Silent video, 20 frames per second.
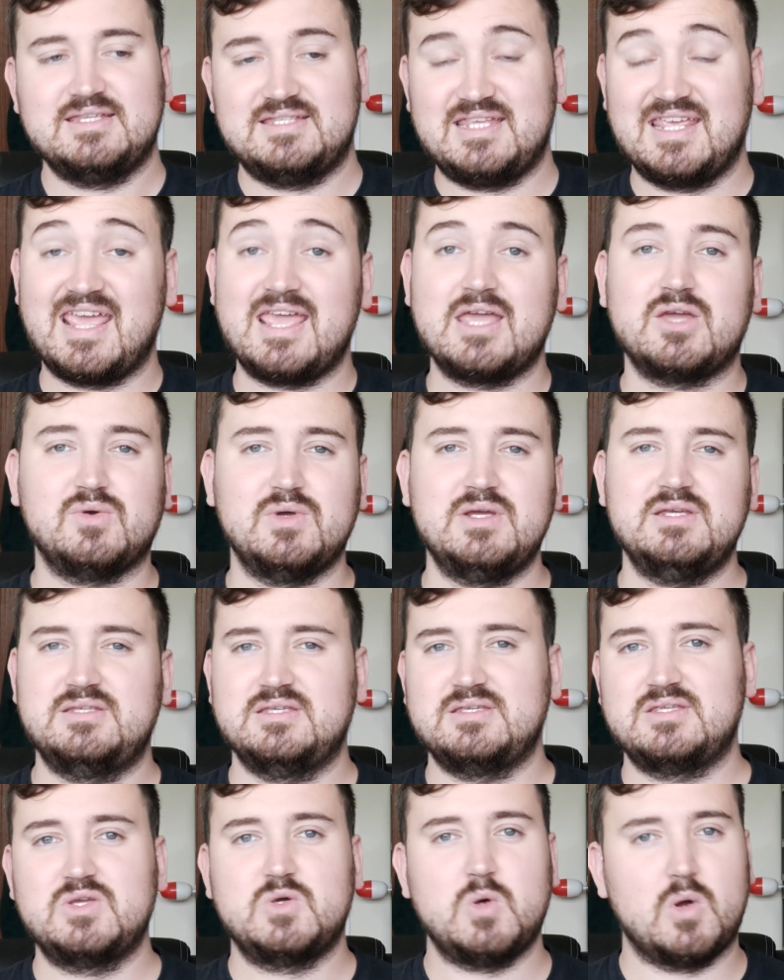seeing
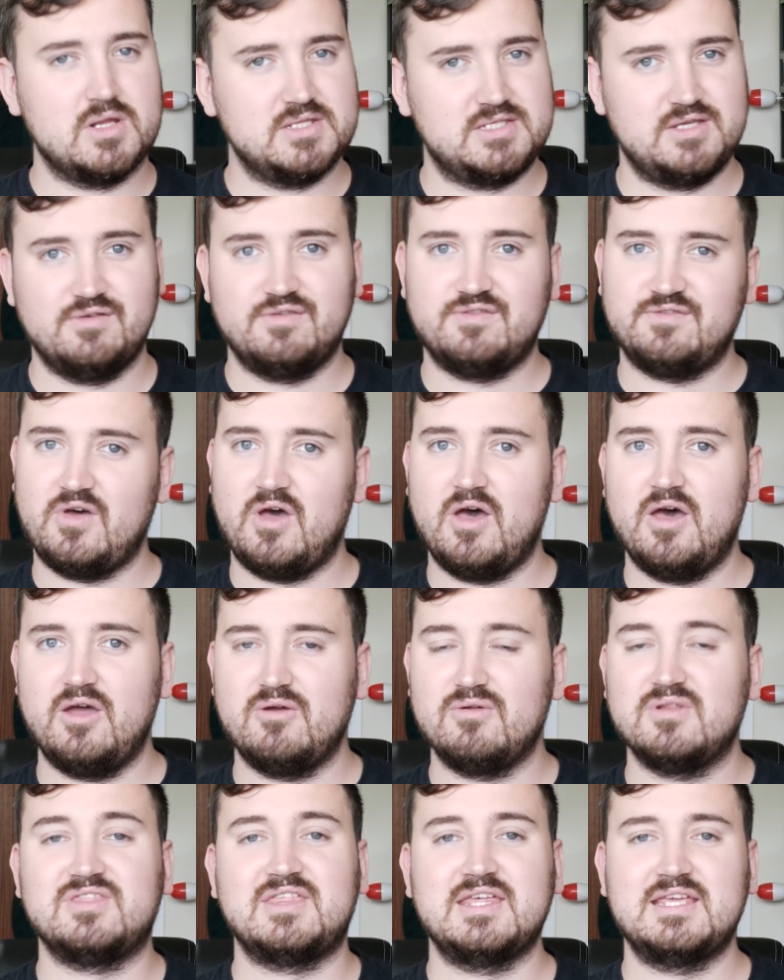increases in quality of
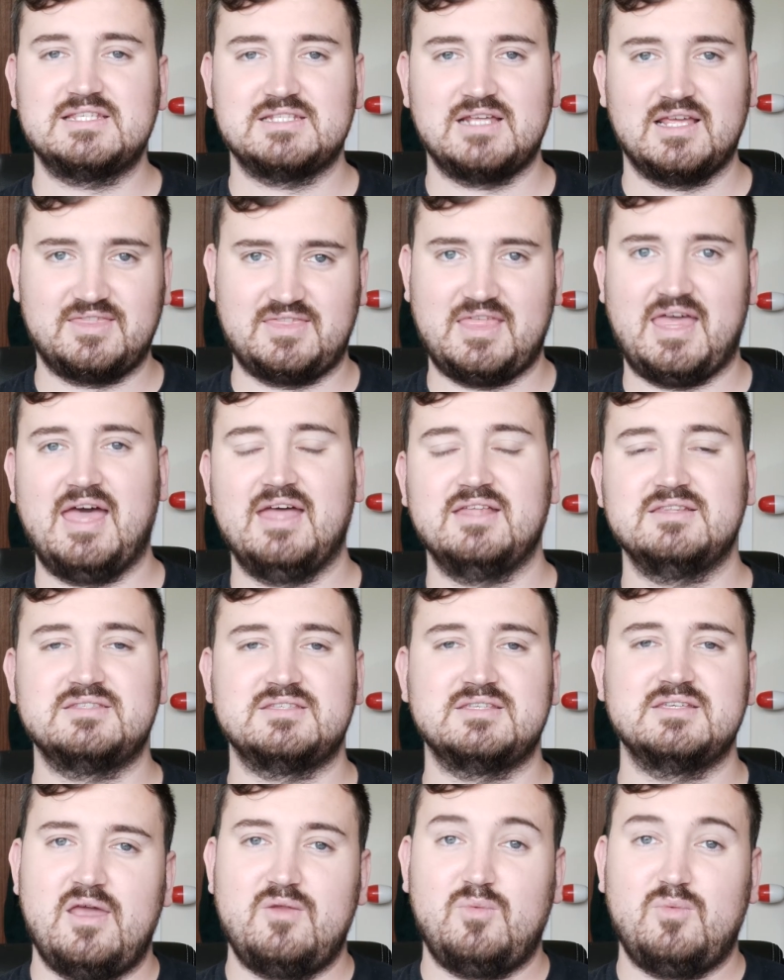fur and things like that.